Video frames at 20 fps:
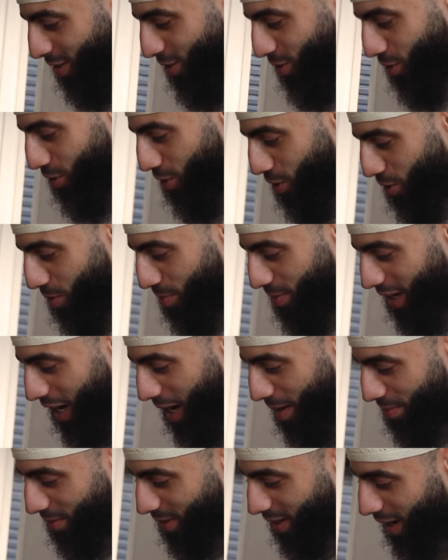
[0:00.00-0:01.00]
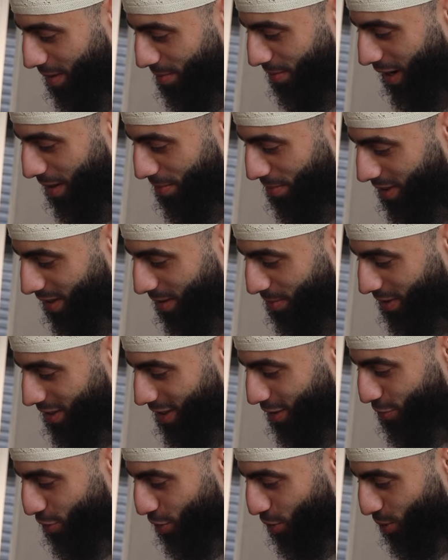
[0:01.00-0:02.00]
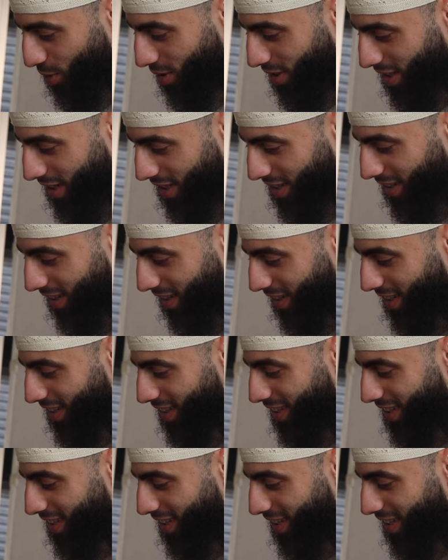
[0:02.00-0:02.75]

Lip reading: You know me, I'm a difficult eater.